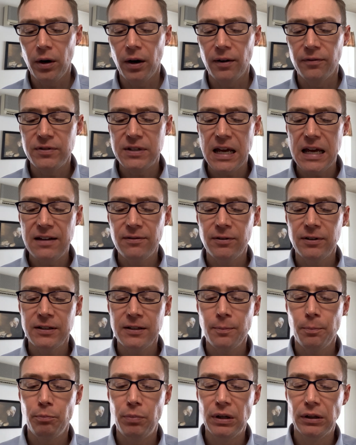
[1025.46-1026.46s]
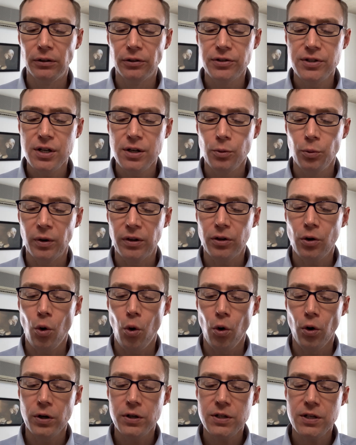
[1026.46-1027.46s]
of David, built with
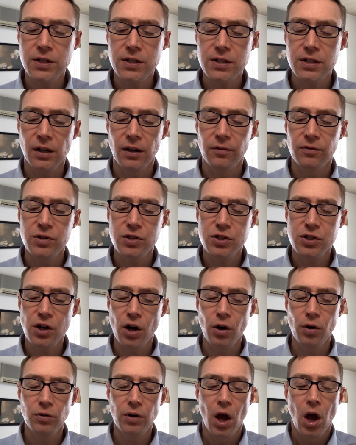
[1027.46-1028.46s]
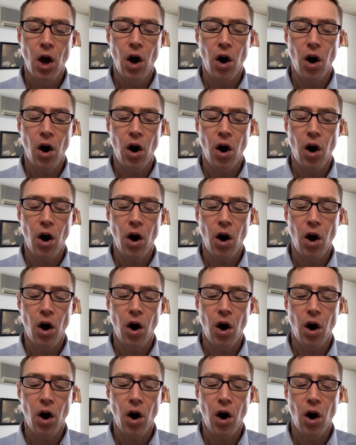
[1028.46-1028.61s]
courses of stone.